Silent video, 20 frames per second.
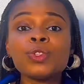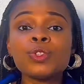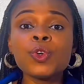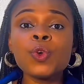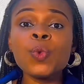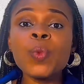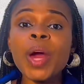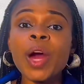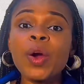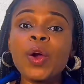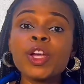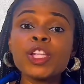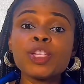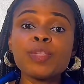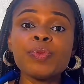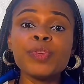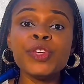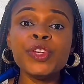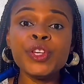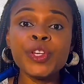The tool we are
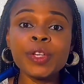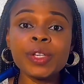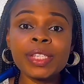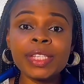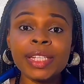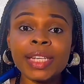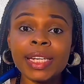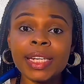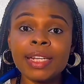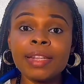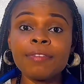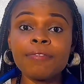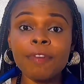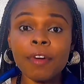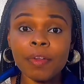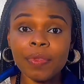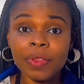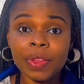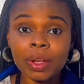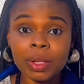going to be using
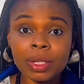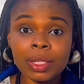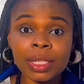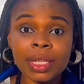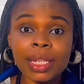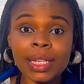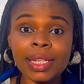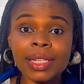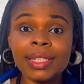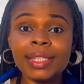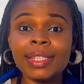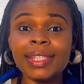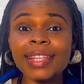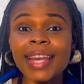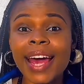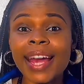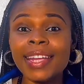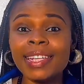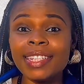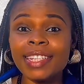for this is
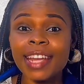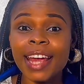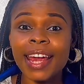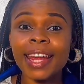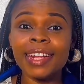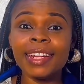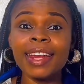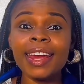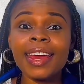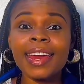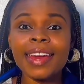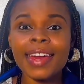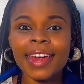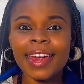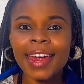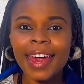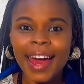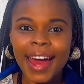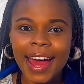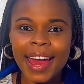Digent
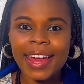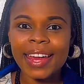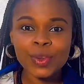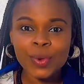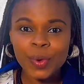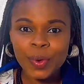AI.